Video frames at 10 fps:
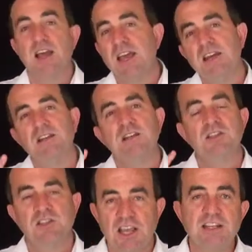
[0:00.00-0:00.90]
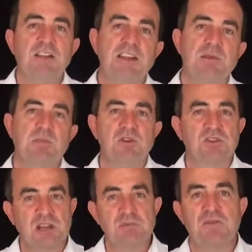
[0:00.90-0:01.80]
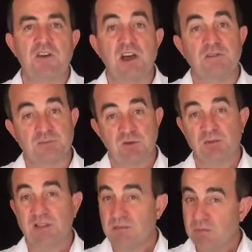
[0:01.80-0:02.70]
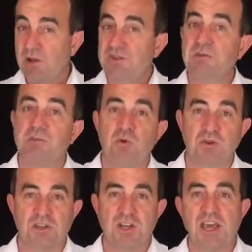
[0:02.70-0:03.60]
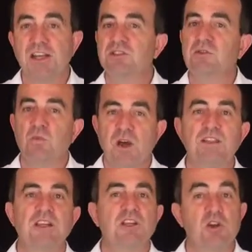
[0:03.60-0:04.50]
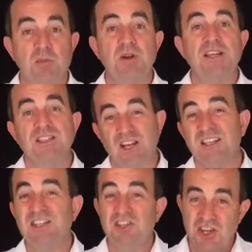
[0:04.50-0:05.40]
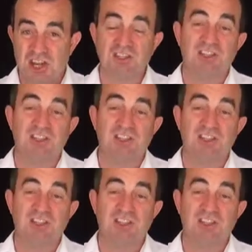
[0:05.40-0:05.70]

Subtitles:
And stay to the end because number 5 is probably the most important and it's the one that comedy has only just